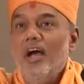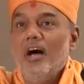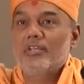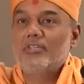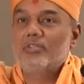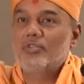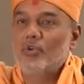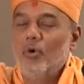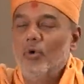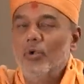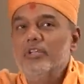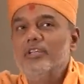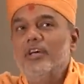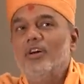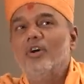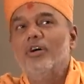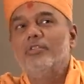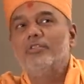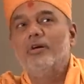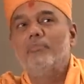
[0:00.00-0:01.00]
A soldier
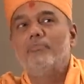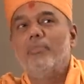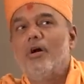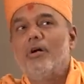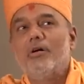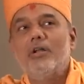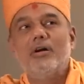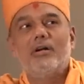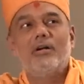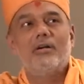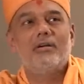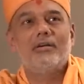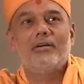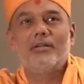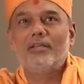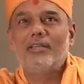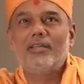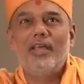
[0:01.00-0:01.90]
on the border